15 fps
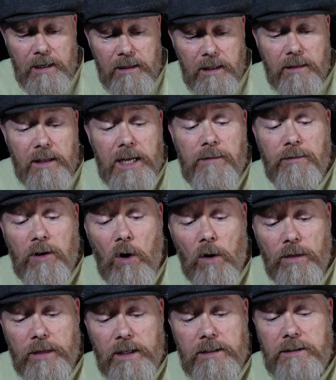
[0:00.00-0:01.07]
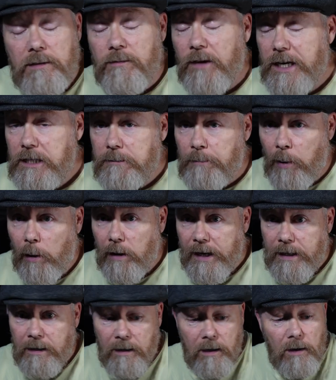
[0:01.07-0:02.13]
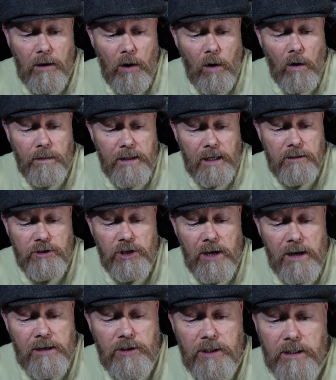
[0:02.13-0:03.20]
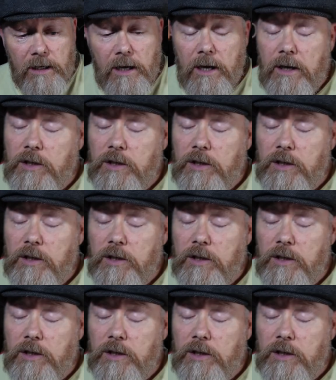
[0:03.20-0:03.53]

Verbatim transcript: that they've got this device pulling on that charger.